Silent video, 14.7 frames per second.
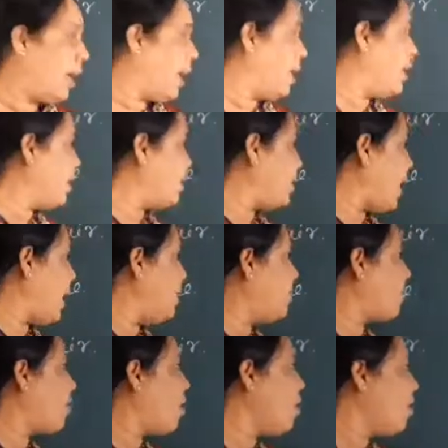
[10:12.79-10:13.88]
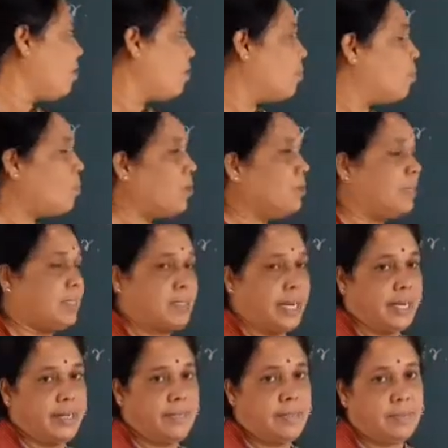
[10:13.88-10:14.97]
and tie it from both the
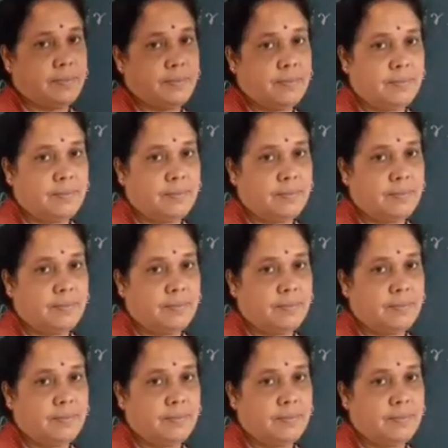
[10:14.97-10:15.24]
sides.